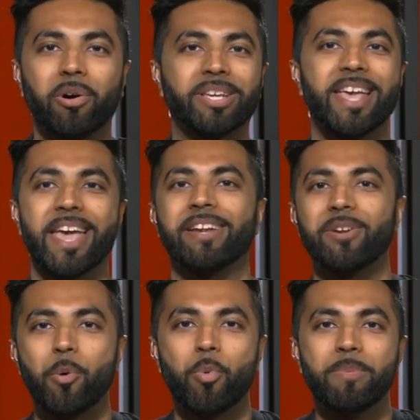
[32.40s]
all
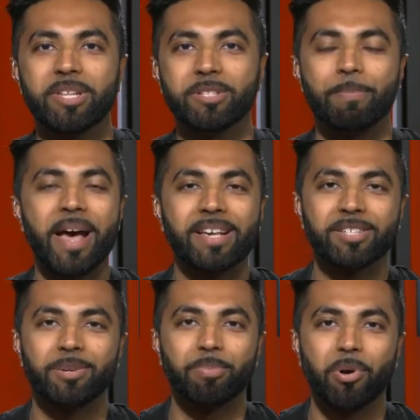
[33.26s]
Canada women's
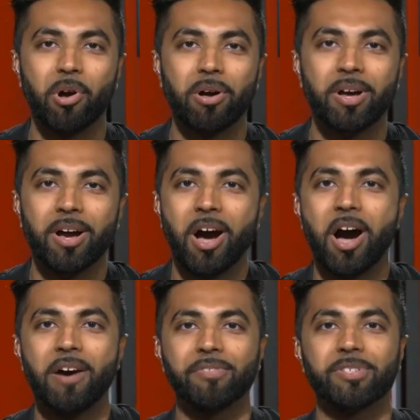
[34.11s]
basketball.
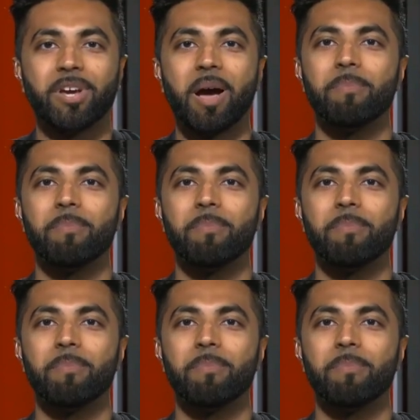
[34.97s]
Off the